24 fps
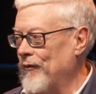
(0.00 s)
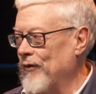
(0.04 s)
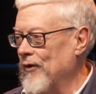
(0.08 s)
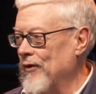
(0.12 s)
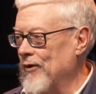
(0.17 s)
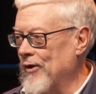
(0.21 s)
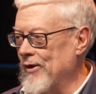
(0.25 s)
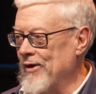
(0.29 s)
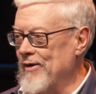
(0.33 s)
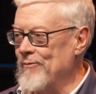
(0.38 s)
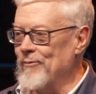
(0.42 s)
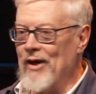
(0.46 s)

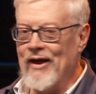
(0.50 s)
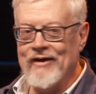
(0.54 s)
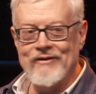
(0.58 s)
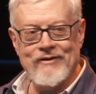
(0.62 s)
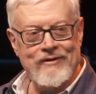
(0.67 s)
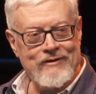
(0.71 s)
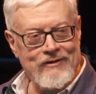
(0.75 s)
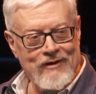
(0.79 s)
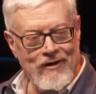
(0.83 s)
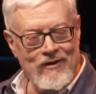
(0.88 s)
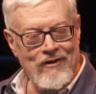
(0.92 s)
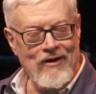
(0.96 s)
But he might
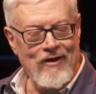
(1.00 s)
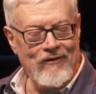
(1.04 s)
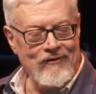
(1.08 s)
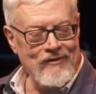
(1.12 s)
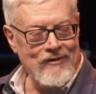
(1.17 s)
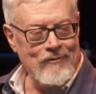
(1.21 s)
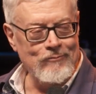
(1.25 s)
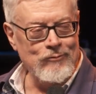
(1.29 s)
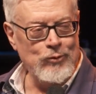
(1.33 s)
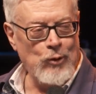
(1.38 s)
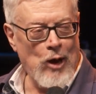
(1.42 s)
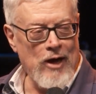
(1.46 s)
still have
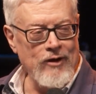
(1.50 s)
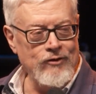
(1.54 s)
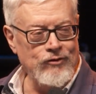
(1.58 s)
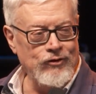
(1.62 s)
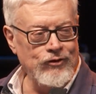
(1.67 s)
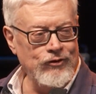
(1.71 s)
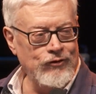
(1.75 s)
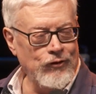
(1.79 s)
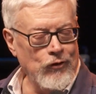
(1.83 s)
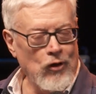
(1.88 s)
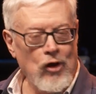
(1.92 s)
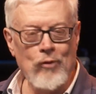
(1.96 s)
some
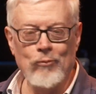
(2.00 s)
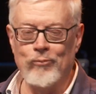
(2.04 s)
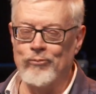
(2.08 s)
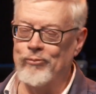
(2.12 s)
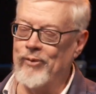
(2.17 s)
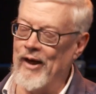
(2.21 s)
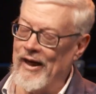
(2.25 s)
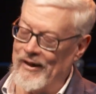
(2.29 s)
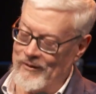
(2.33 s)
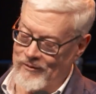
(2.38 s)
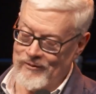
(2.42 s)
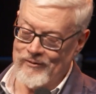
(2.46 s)
surprises for you,
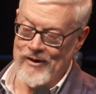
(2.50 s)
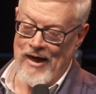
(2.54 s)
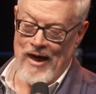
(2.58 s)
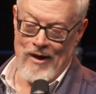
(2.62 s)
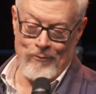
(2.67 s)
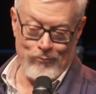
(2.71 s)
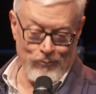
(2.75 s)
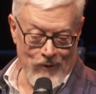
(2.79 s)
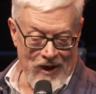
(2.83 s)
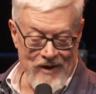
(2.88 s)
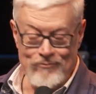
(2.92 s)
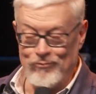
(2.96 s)
but it
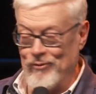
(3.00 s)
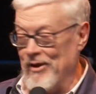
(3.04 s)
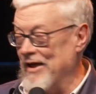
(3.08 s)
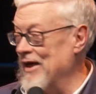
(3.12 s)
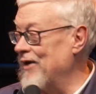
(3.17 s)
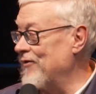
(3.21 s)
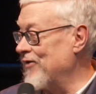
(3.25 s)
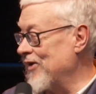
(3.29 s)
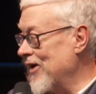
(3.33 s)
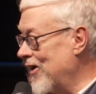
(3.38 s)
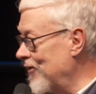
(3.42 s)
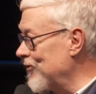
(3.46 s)
might be on
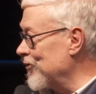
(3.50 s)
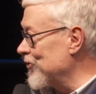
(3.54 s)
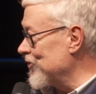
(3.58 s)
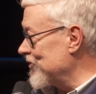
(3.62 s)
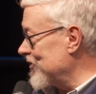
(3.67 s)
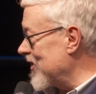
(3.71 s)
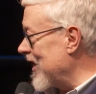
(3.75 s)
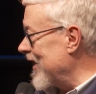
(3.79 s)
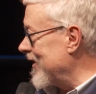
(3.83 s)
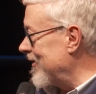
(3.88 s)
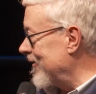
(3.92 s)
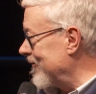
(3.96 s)
the other
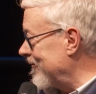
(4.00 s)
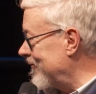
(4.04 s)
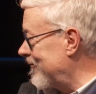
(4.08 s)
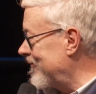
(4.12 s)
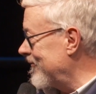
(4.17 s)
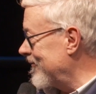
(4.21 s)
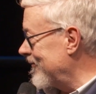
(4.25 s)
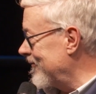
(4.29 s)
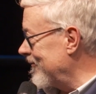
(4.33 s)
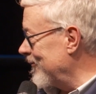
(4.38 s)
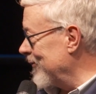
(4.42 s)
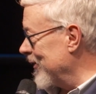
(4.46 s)
side of
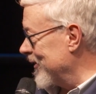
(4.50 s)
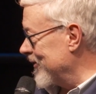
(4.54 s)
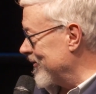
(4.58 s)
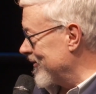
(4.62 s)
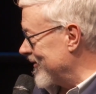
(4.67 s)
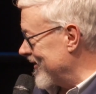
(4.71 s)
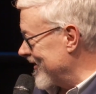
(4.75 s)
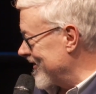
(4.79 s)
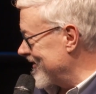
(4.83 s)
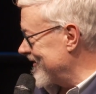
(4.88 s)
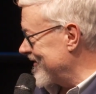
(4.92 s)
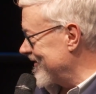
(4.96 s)

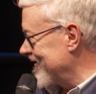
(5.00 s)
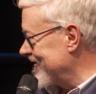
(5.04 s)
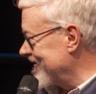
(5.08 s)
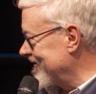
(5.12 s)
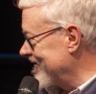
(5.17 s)
wilderness.